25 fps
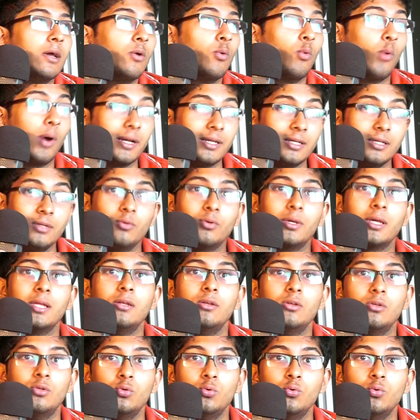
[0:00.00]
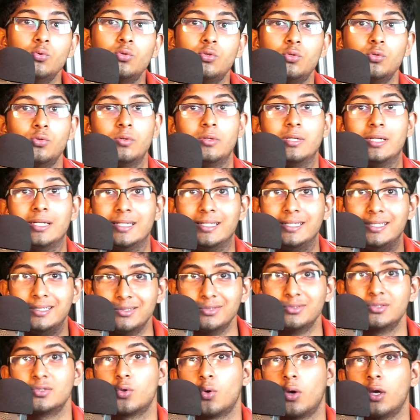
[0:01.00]
what you can do to
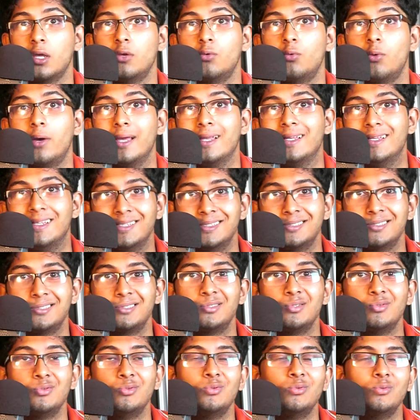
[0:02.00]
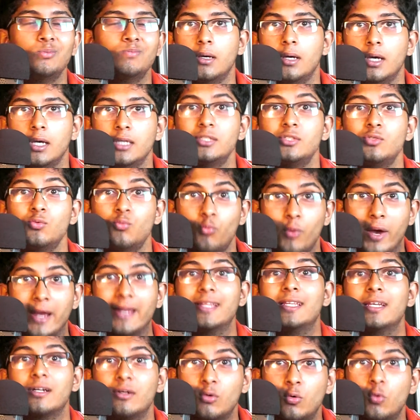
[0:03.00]
reduce coil wind is to
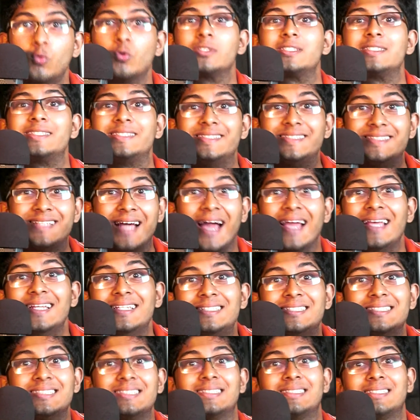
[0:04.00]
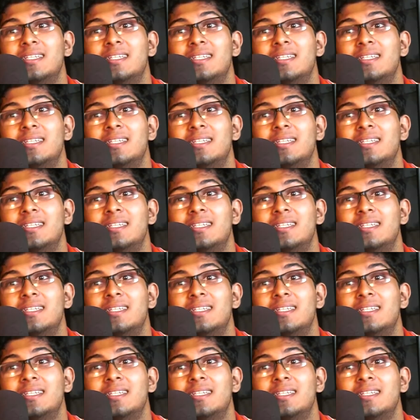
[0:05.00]
wind the cores tighter.